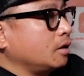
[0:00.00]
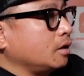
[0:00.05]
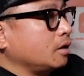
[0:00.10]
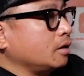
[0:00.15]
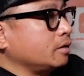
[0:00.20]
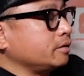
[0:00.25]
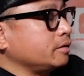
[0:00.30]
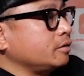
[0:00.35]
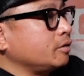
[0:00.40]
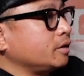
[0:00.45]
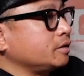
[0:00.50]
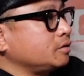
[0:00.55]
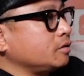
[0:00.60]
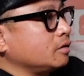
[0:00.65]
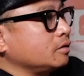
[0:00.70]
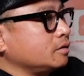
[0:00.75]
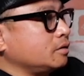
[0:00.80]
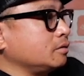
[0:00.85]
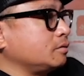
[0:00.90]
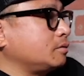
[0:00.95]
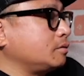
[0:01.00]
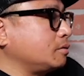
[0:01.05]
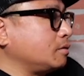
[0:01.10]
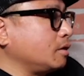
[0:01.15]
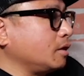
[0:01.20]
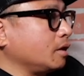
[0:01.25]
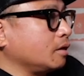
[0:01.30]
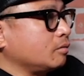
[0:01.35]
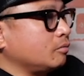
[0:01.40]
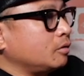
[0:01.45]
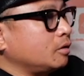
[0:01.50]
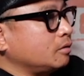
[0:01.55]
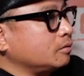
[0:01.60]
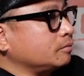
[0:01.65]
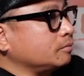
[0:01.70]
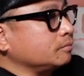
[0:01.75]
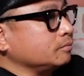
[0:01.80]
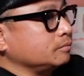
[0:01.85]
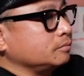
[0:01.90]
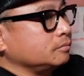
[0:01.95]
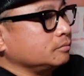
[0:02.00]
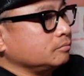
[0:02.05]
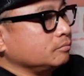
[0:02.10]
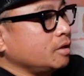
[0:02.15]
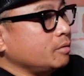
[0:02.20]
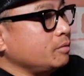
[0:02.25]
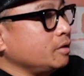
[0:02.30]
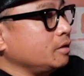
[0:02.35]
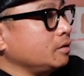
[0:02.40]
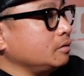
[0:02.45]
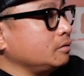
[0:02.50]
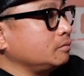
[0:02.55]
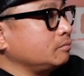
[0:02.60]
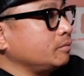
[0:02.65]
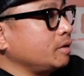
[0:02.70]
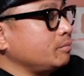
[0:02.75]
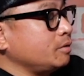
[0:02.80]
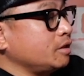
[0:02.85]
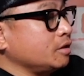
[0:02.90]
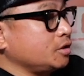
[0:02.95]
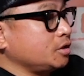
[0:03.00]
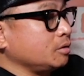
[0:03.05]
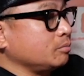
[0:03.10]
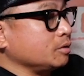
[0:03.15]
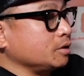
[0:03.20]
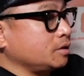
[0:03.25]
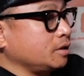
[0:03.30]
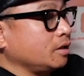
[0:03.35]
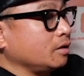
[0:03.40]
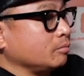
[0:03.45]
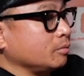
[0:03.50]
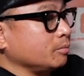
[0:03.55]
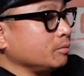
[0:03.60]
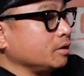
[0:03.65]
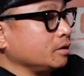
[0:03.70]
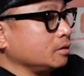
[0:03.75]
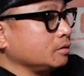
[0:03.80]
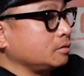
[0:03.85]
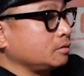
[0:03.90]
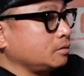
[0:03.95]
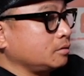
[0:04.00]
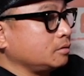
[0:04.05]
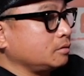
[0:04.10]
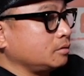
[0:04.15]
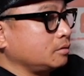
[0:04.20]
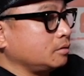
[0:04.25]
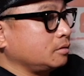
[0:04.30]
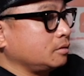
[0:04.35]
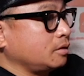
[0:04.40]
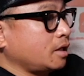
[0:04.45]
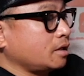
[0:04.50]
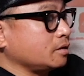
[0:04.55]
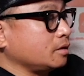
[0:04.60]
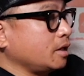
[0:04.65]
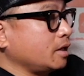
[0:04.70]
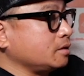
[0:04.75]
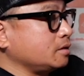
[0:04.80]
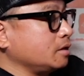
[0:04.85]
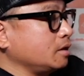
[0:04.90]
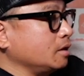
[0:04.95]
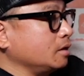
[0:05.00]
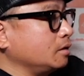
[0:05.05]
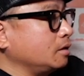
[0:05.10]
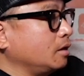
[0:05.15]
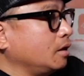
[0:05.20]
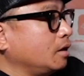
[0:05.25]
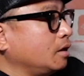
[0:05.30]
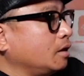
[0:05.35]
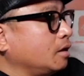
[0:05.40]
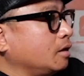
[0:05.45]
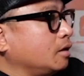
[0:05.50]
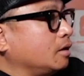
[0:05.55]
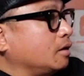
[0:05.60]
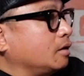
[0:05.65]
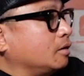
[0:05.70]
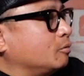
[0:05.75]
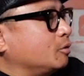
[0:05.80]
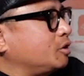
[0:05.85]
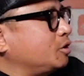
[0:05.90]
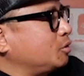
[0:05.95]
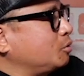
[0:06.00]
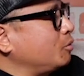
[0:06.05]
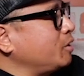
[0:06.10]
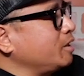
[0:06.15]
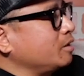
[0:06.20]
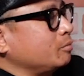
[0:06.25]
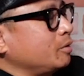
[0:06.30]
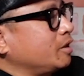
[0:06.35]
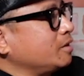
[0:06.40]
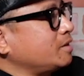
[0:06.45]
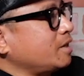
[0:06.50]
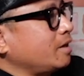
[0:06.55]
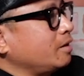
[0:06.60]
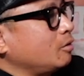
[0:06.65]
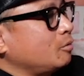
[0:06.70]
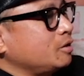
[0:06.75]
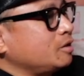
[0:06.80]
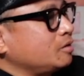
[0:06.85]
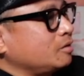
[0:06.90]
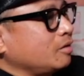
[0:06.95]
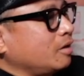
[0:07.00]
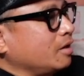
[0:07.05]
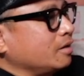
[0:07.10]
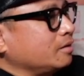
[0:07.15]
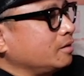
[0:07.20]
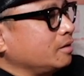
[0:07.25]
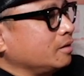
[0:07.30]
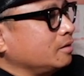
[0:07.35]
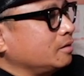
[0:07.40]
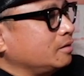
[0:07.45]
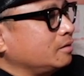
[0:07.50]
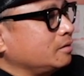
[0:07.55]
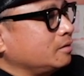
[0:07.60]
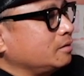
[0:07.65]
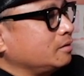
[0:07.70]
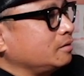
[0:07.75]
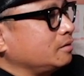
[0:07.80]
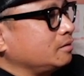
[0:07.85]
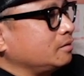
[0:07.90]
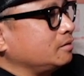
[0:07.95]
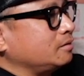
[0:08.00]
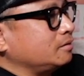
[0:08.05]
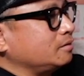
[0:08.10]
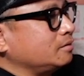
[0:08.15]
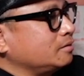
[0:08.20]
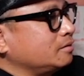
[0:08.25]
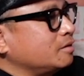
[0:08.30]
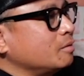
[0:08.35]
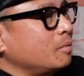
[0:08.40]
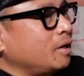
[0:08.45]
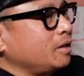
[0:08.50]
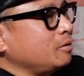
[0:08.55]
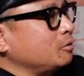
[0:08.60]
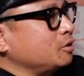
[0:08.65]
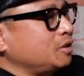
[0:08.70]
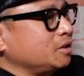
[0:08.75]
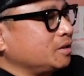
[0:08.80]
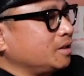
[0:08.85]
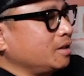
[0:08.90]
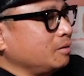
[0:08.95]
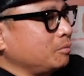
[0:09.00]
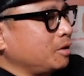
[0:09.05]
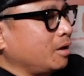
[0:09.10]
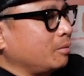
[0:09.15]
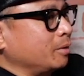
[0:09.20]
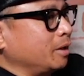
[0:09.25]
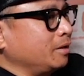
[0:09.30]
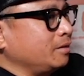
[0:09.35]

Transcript: you know, I started to think, well, maybe the ship has sailed. Maybe that's it. Which is weird, because I always thought that the money would just keep coming.